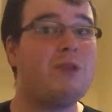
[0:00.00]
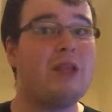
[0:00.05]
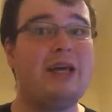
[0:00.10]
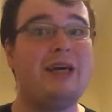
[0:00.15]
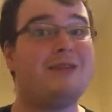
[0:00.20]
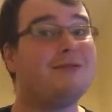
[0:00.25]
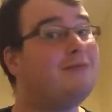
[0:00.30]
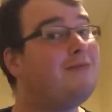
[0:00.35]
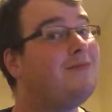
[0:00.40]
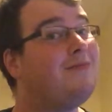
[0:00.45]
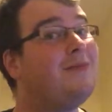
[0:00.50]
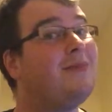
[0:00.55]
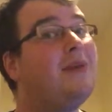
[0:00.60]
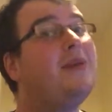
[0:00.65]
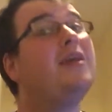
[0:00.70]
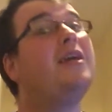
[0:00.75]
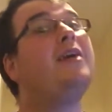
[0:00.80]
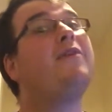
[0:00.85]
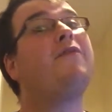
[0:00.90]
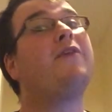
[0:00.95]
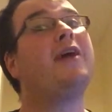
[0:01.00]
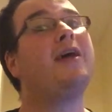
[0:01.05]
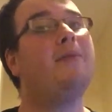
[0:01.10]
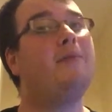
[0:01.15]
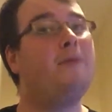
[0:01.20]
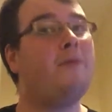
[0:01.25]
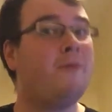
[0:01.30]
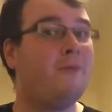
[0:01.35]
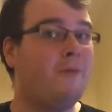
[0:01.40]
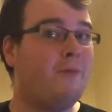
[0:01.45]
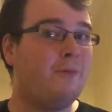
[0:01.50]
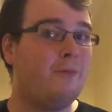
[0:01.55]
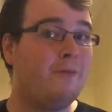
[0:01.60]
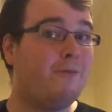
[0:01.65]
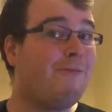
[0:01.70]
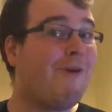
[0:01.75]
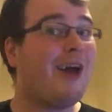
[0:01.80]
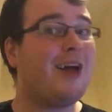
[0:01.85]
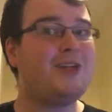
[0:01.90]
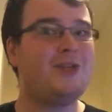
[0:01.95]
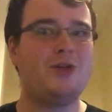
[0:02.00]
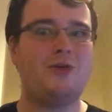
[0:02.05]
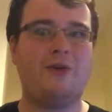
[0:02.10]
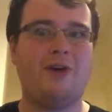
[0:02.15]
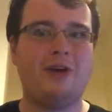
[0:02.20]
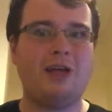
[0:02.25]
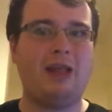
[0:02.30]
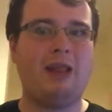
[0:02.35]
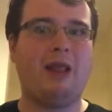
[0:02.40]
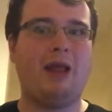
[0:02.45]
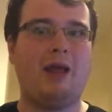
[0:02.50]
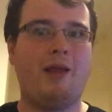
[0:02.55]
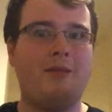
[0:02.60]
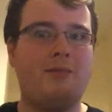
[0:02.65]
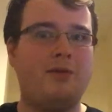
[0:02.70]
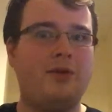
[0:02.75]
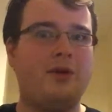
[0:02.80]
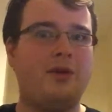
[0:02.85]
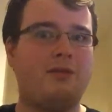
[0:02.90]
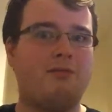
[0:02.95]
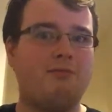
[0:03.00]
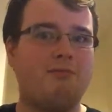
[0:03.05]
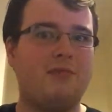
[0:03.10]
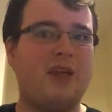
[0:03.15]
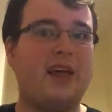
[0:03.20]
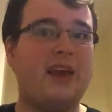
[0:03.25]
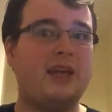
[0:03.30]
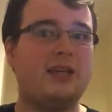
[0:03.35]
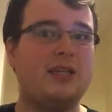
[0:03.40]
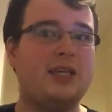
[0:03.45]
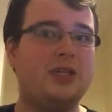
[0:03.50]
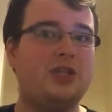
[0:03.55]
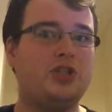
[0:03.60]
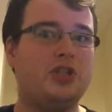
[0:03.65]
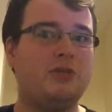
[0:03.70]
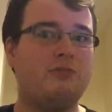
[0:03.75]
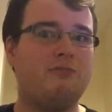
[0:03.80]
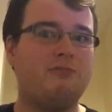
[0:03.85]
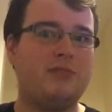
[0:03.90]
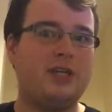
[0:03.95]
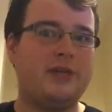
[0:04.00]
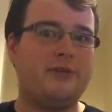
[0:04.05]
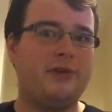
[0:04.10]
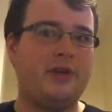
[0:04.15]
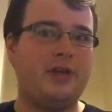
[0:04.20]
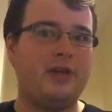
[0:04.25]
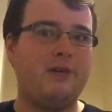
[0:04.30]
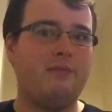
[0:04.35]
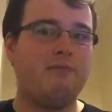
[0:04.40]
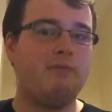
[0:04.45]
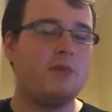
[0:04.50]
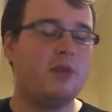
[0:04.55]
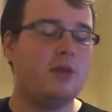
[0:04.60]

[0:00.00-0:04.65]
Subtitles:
that. If I'm right or wrong, I'll put an annotation down here.